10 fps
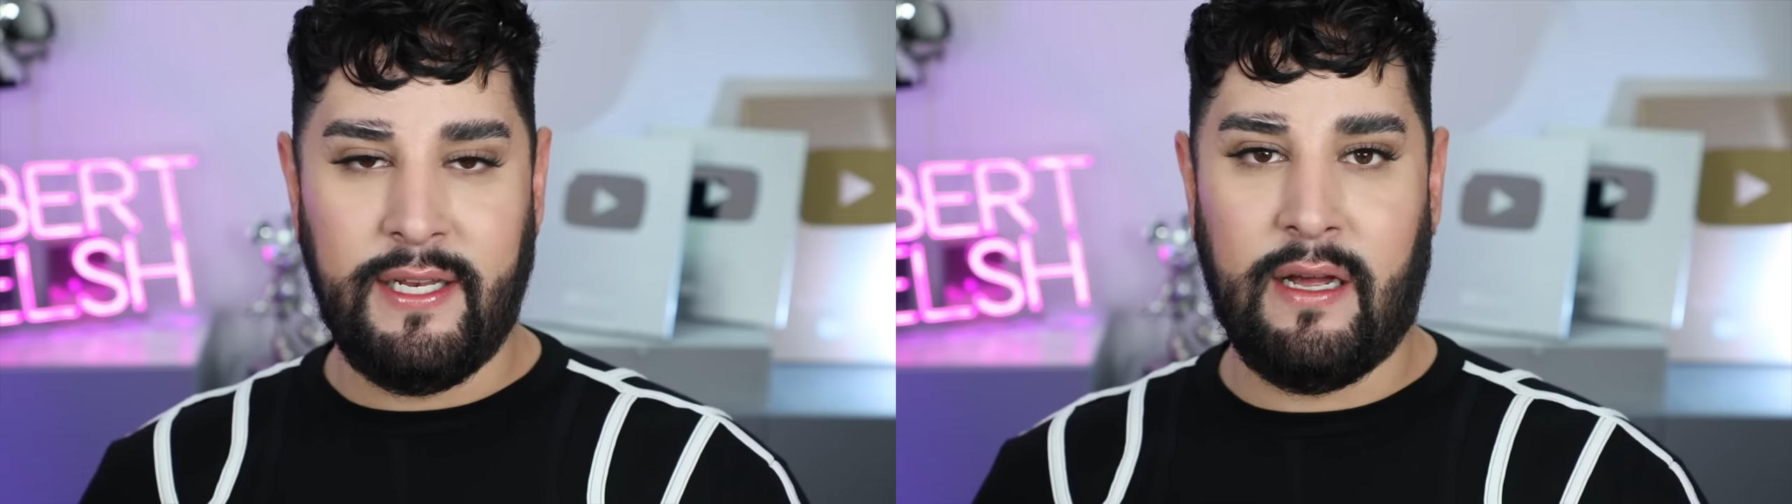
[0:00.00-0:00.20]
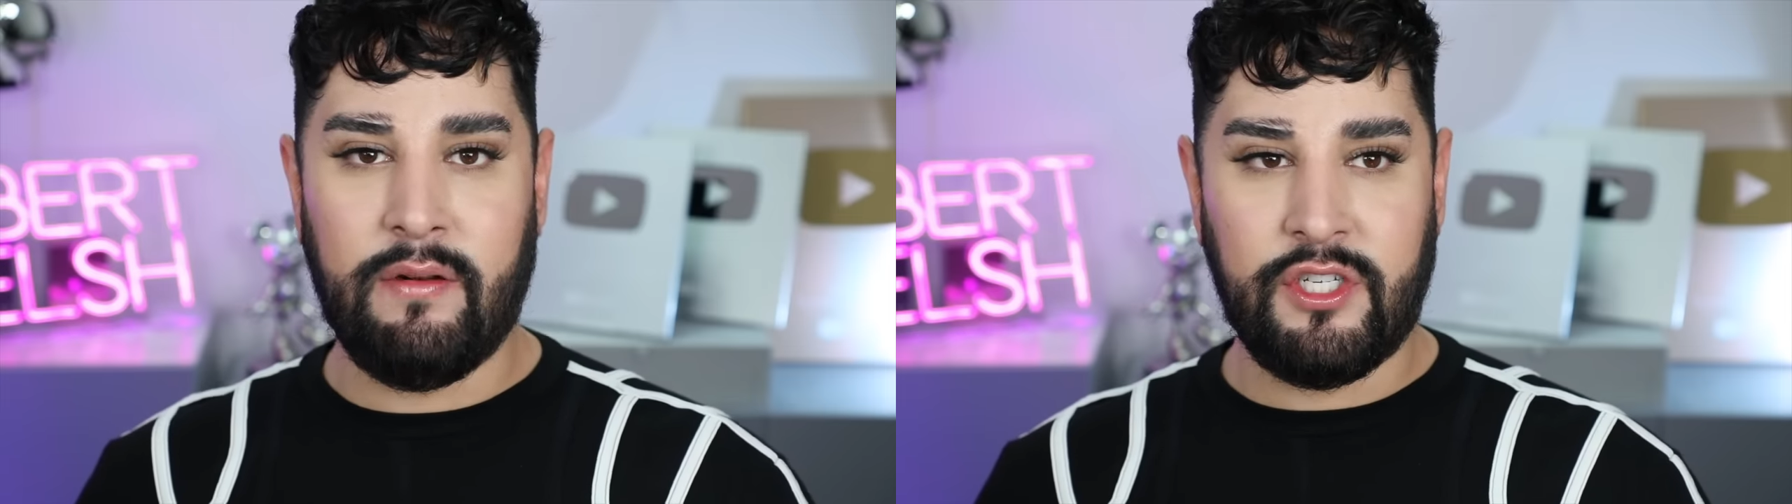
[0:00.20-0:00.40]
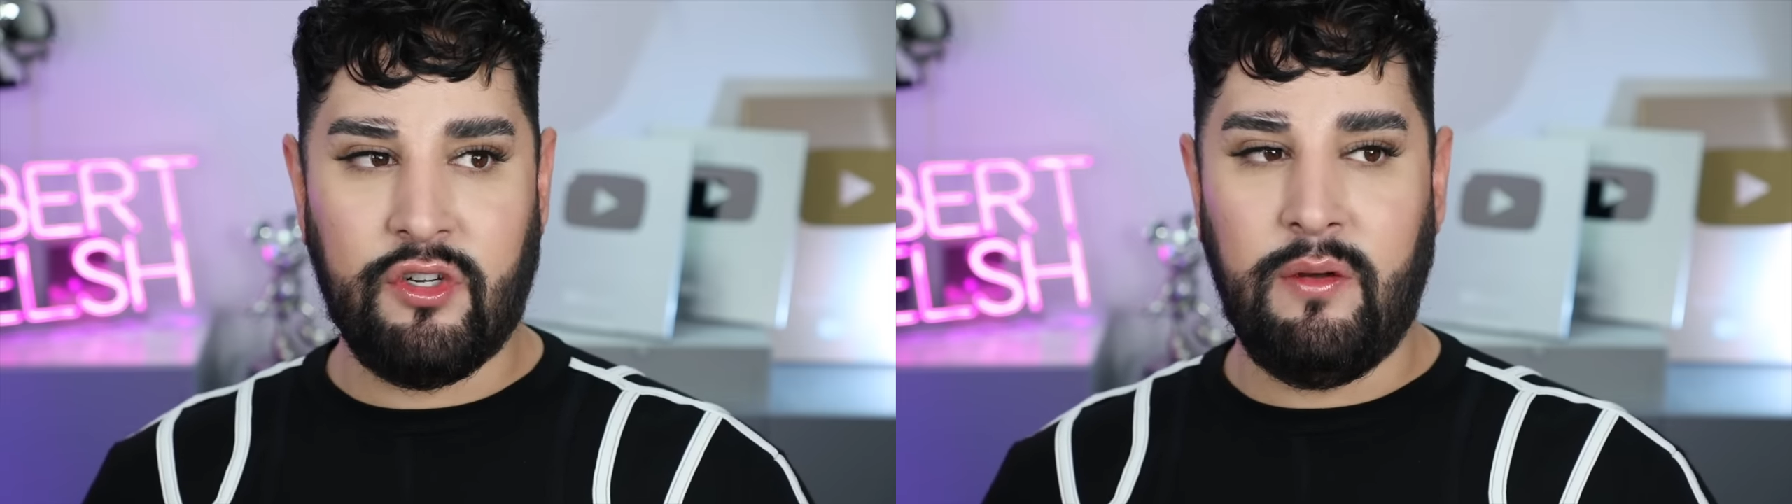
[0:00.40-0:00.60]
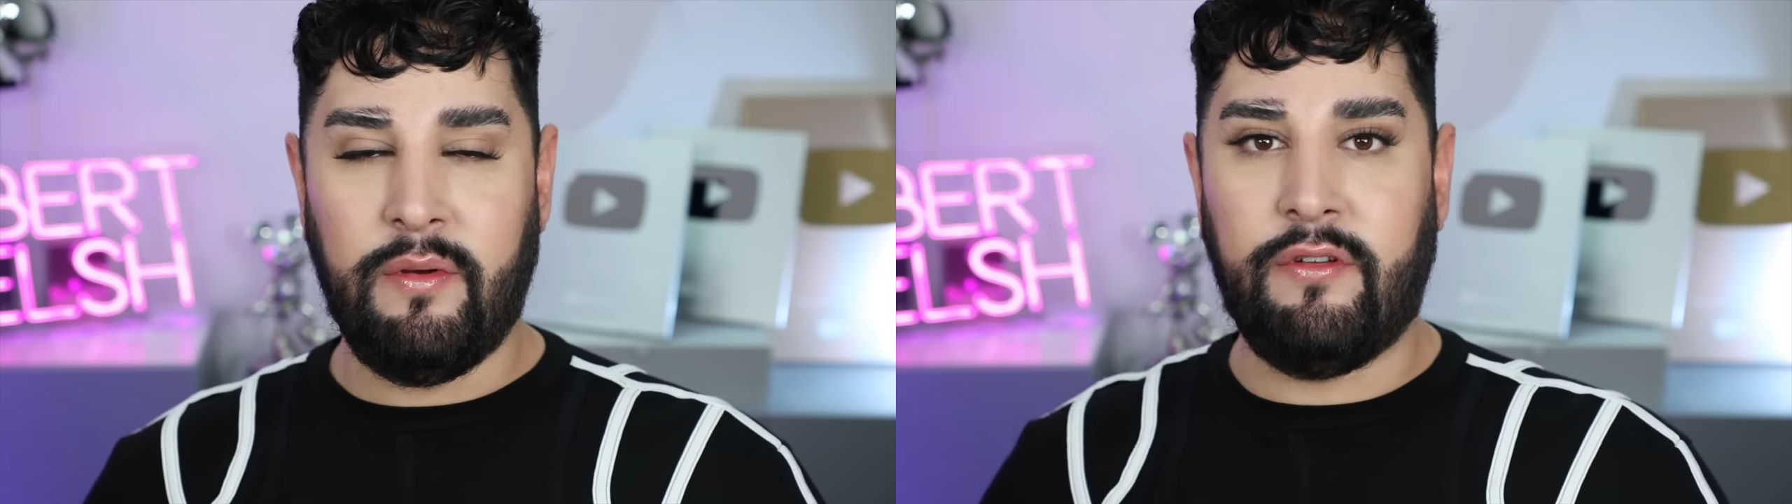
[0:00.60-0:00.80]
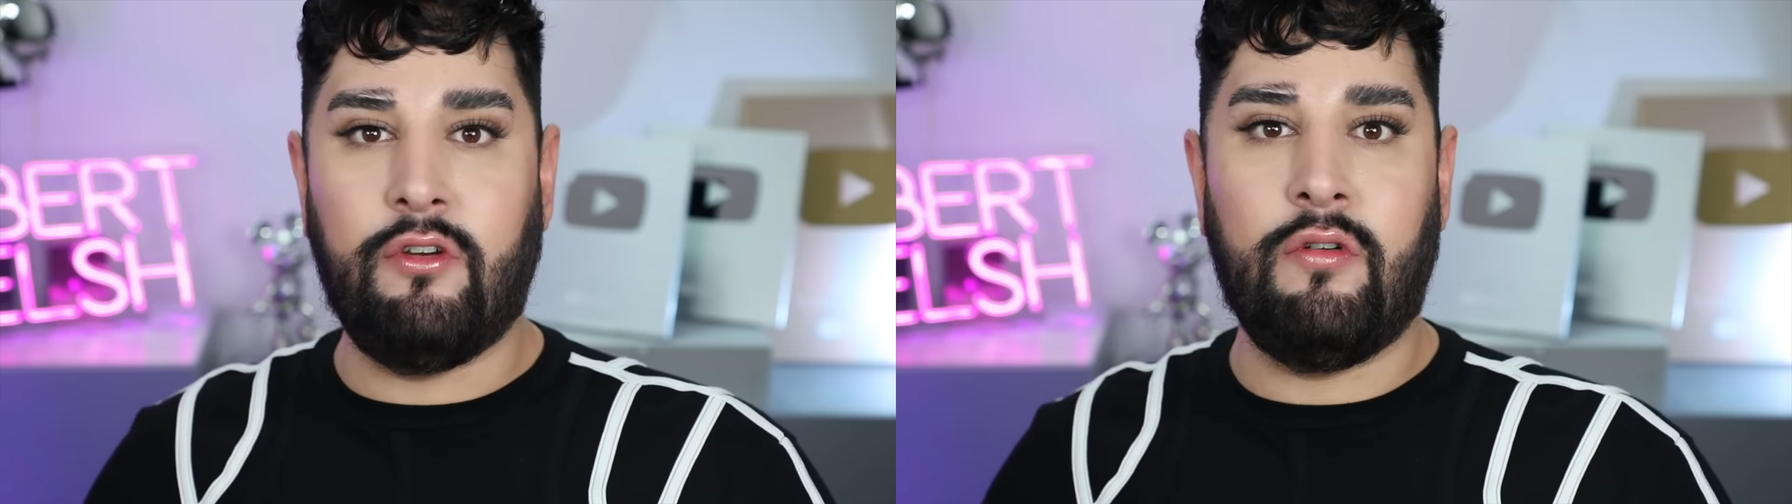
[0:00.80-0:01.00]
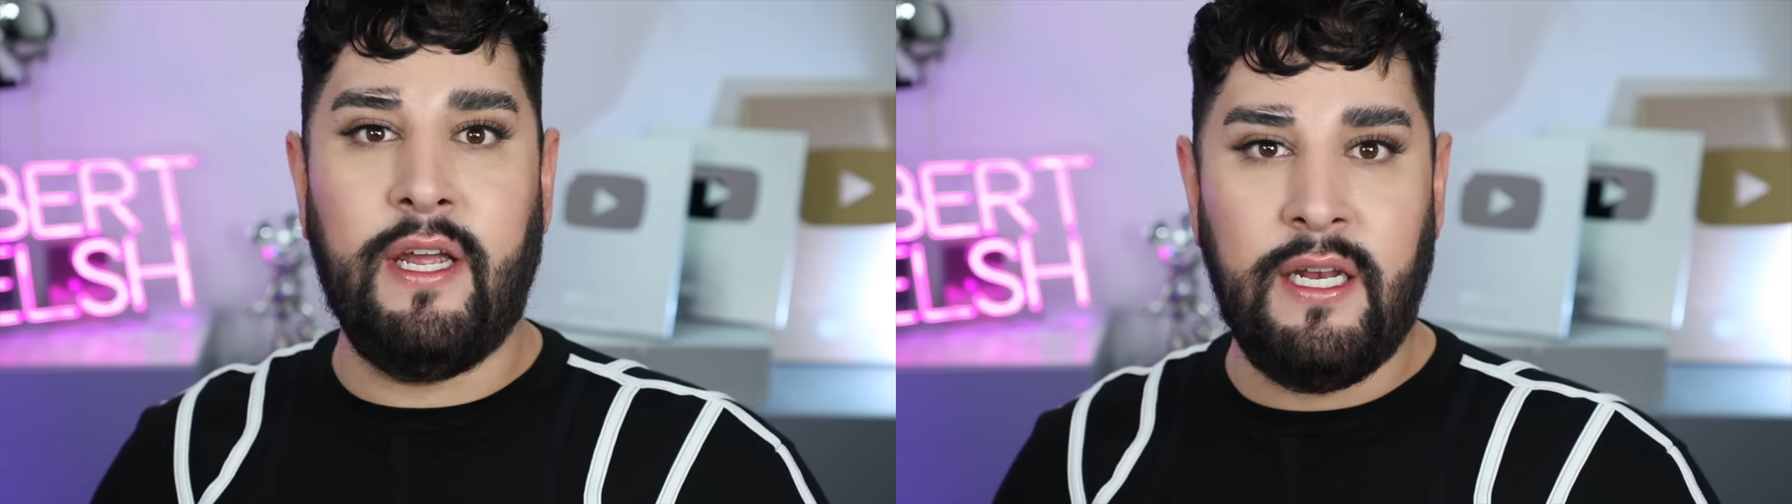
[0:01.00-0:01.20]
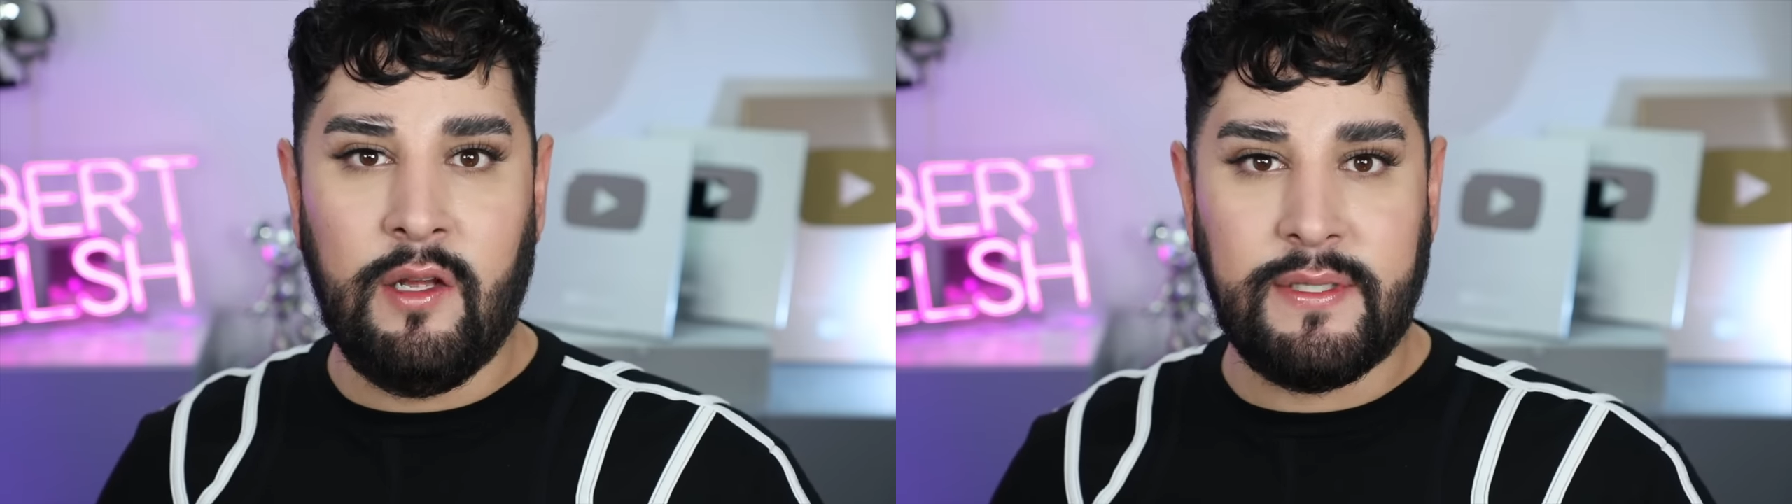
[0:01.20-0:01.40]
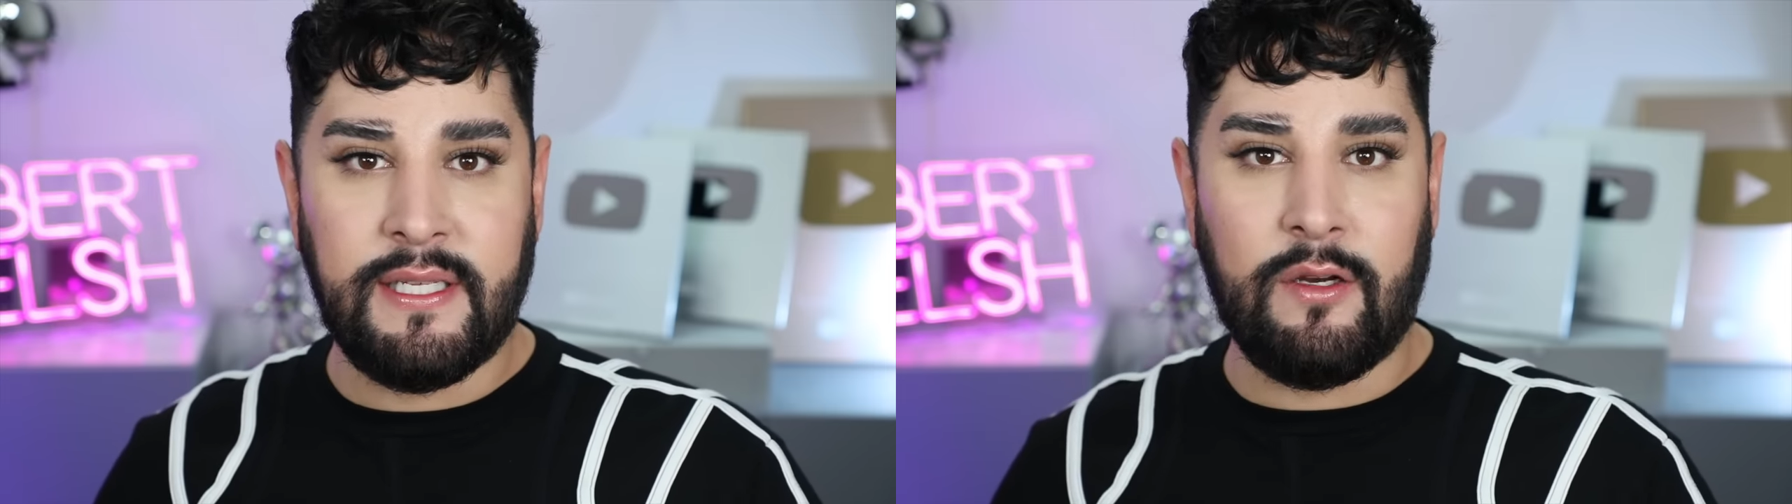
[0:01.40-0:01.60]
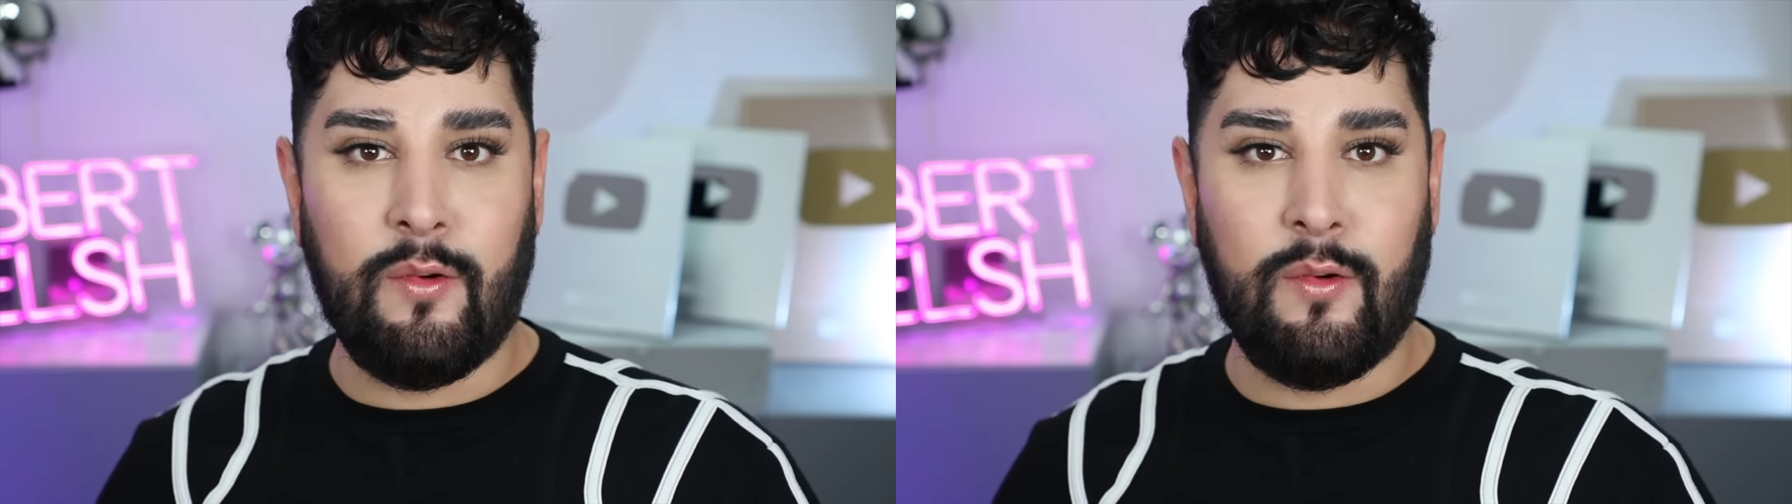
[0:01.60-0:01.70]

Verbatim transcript: down the street with green lipstick,